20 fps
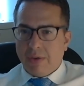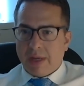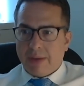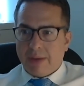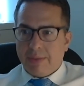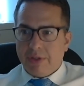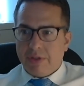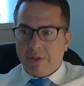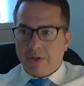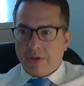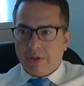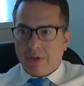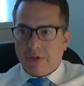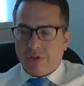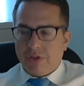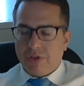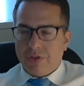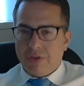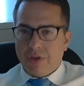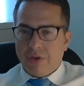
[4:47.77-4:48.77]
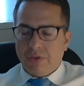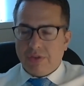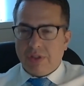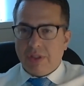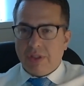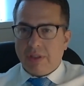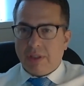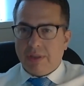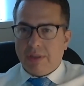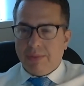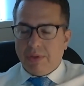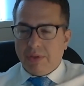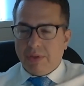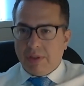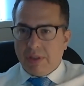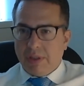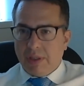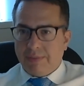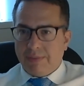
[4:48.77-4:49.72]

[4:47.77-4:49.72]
I would encourage those in the community,